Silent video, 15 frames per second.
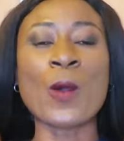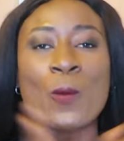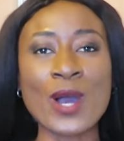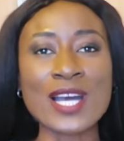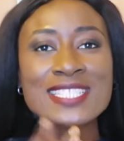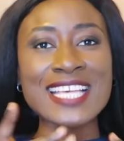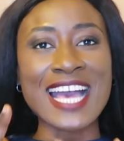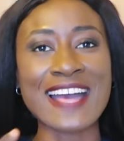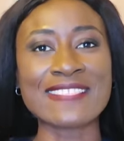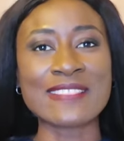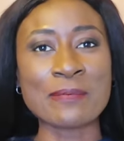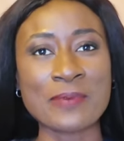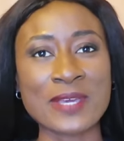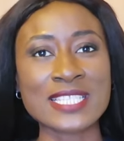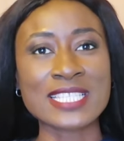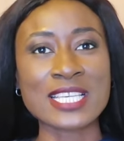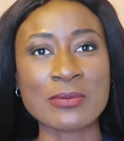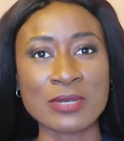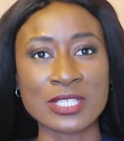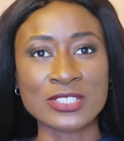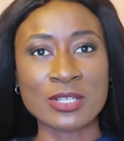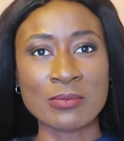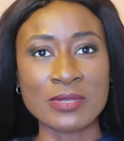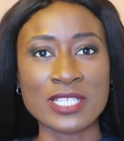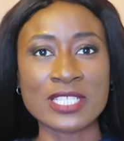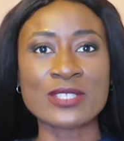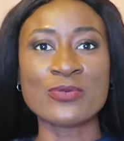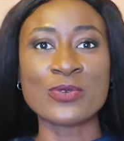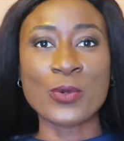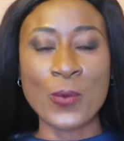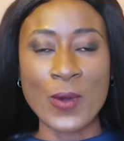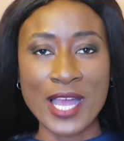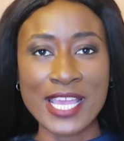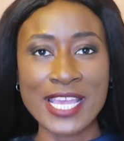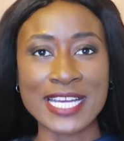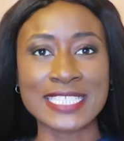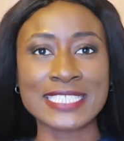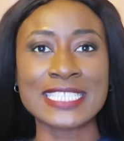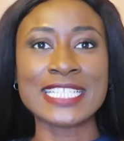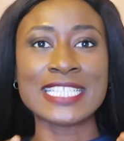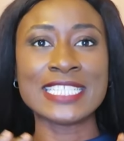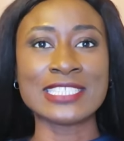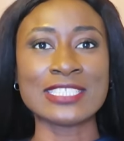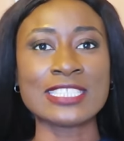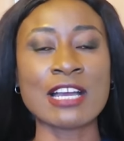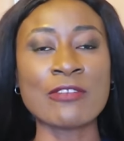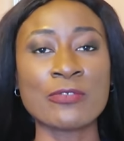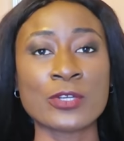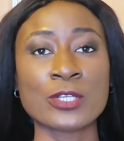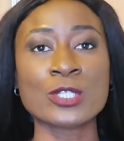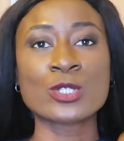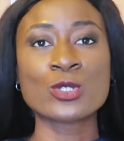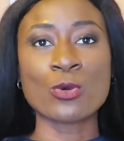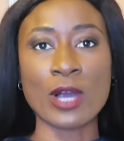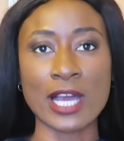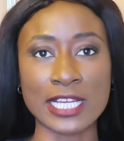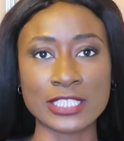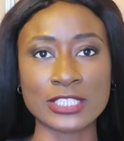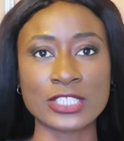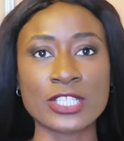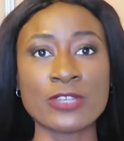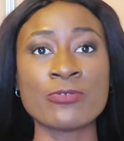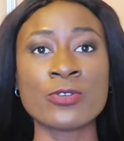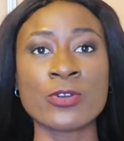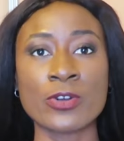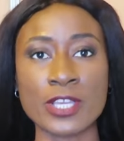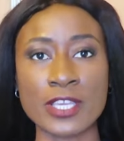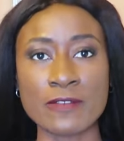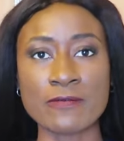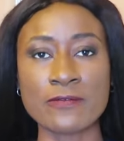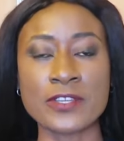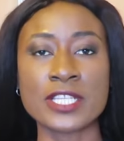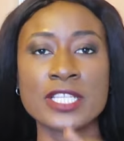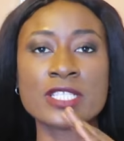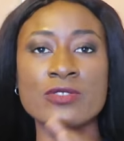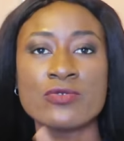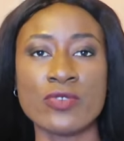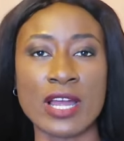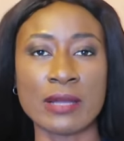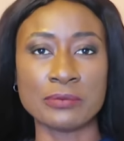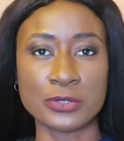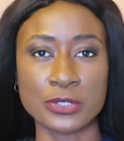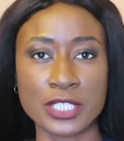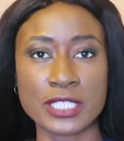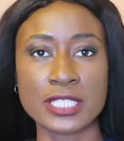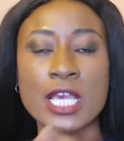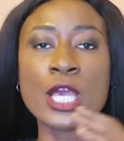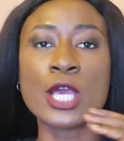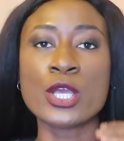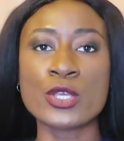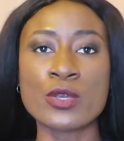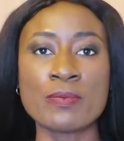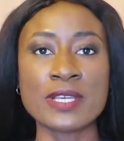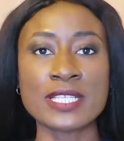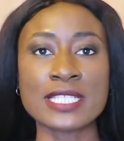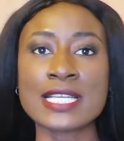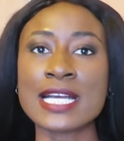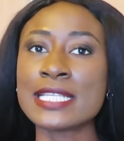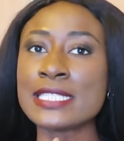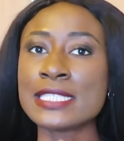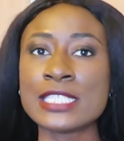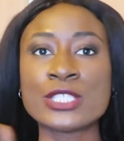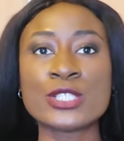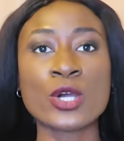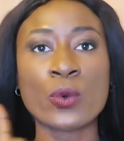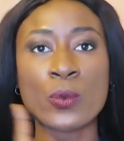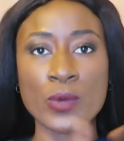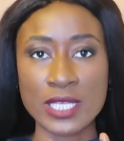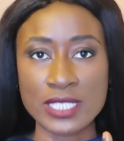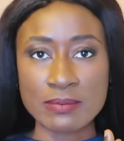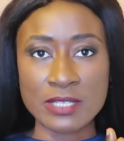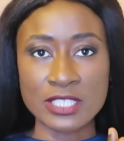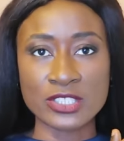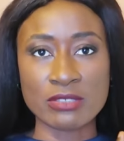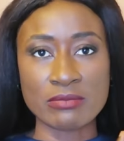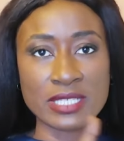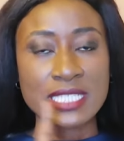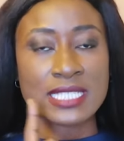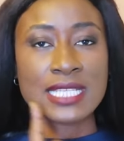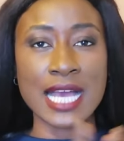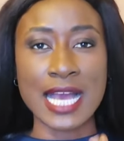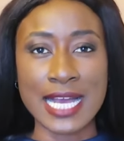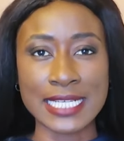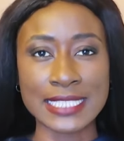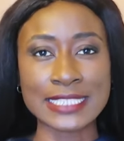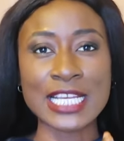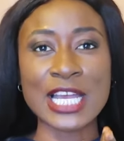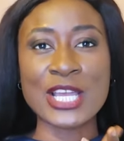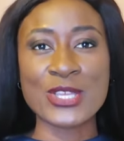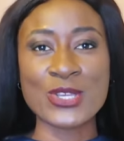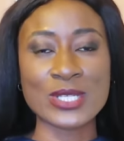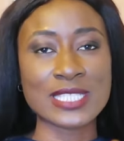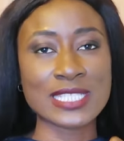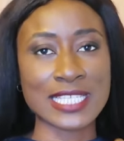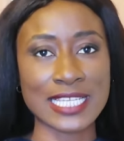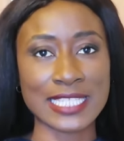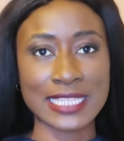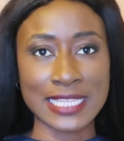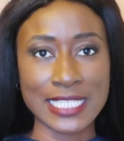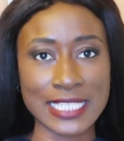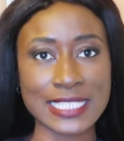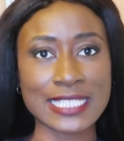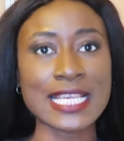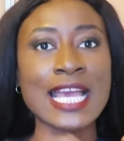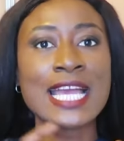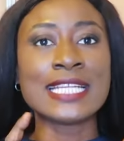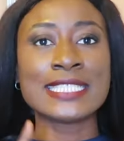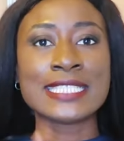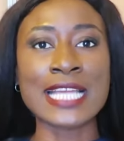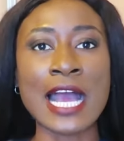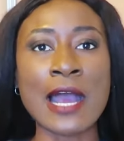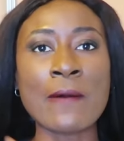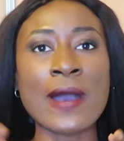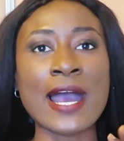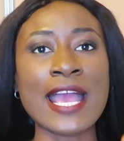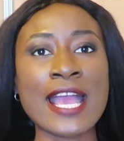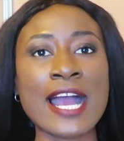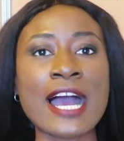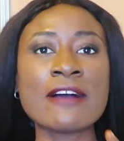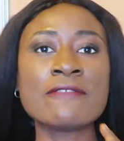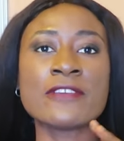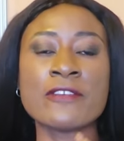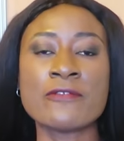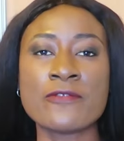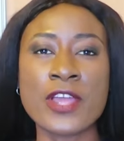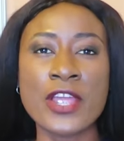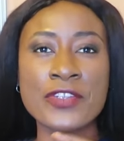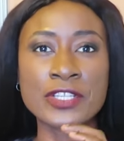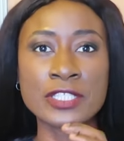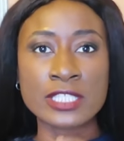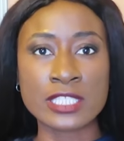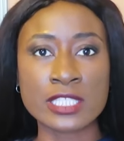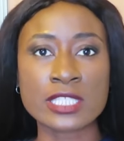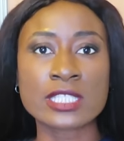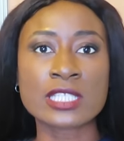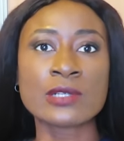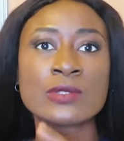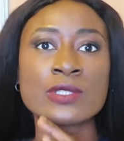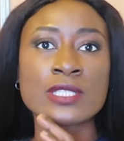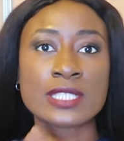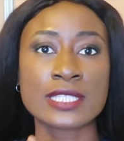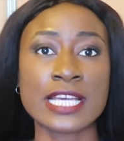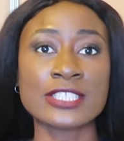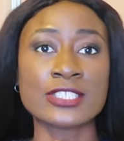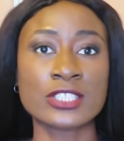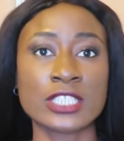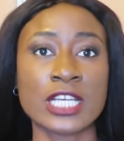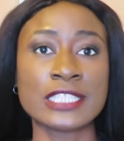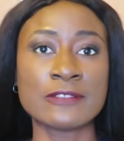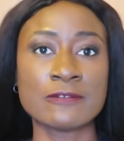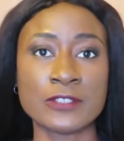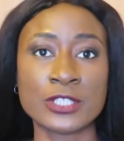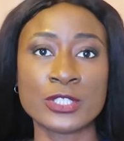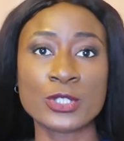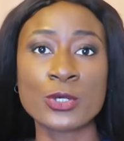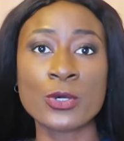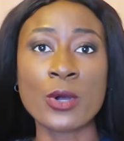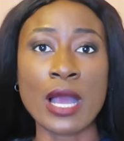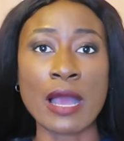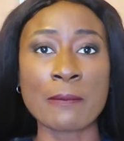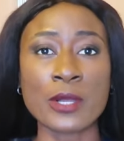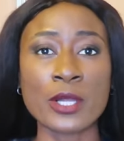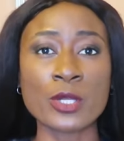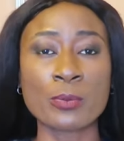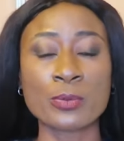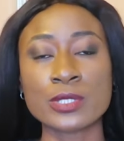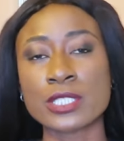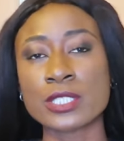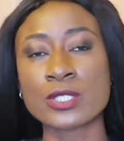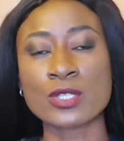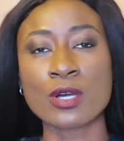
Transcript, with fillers: what at the basic measurements required in order for you to achieve your infinite wrap dress you basically need your waist measurements and your skirt length now i have a very detailed size chart video i'm going to put it